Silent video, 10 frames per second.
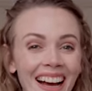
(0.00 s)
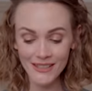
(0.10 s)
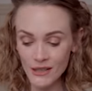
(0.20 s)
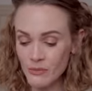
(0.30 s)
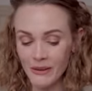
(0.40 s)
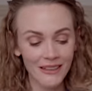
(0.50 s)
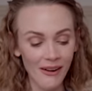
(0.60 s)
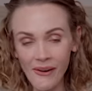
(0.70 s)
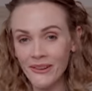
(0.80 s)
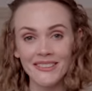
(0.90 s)
This has been an
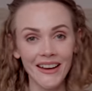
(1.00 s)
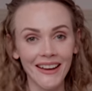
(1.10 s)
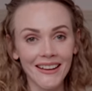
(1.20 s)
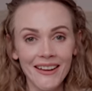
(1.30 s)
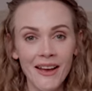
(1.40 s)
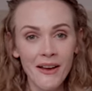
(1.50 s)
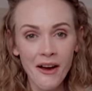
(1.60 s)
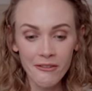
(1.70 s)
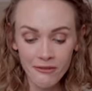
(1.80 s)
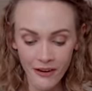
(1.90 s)
all day
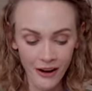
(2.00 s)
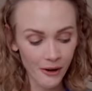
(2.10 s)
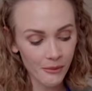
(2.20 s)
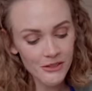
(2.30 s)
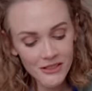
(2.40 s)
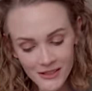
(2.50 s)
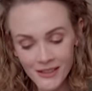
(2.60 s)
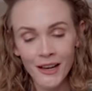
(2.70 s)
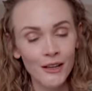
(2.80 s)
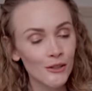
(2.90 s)
affair, which is
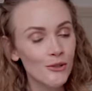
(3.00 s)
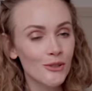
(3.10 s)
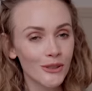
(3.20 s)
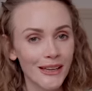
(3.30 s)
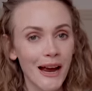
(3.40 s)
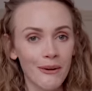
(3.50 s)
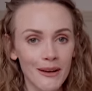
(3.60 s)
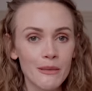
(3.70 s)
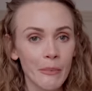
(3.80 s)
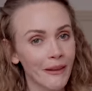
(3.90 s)
usually how
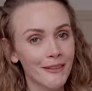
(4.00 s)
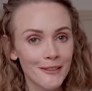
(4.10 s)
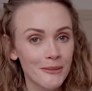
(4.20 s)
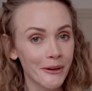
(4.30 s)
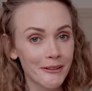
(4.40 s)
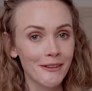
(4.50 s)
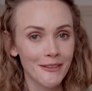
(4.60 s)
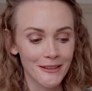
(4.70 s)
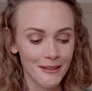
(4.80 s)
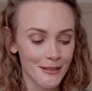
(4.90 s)
I spend the
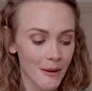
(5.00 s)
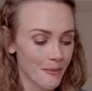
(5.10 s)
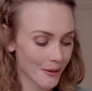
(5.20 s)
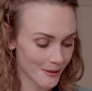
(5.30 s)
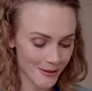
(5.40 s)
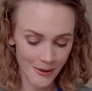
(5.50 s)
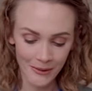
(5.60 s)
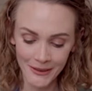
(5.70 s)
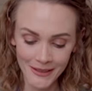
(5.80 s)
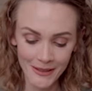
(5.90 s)
25th of December, so
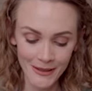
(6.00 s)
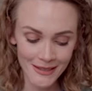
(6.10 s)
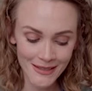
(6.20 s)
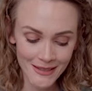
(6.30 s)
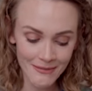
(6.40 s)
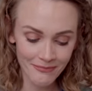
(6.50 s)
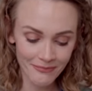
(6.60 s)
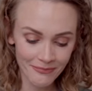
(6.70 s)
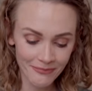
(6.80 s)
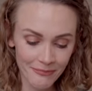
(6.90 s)
this is
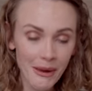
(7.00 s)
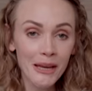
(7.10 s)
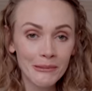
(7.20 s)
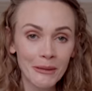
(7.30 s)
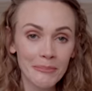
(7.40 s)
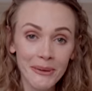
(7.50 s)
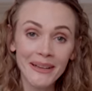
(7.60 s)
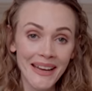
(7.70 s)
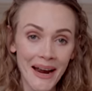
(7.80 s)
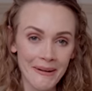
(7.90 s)
making me
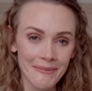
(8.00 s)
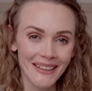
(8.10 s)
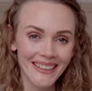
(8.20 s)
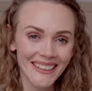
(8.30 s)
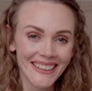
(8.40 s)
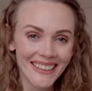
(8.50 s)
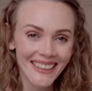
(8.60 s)
pretty happy.